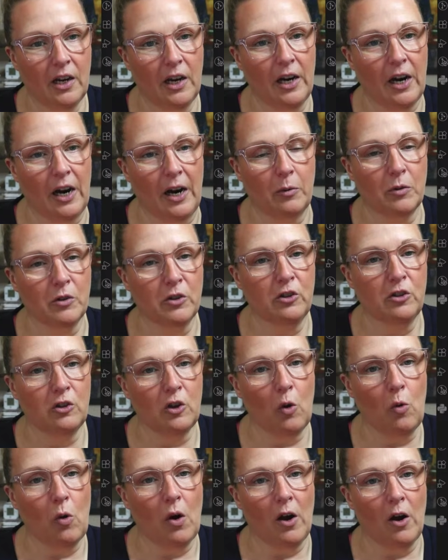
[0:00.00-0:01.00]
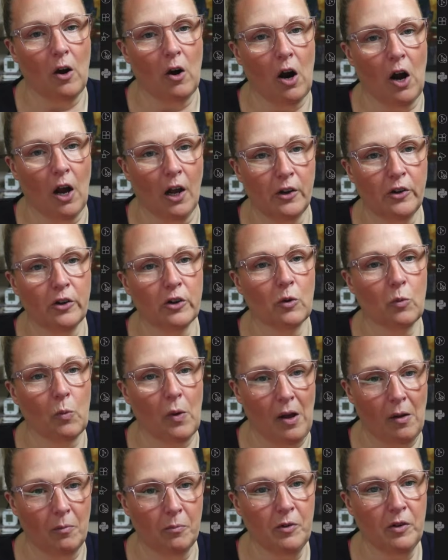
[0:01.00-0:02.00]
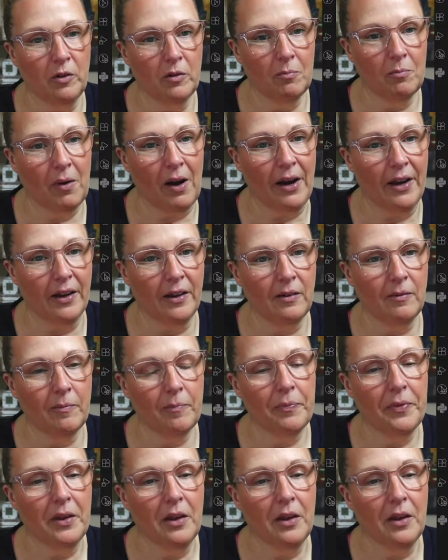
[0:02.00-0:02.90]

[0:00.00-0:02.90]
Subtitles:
I was so underwhelmed by it.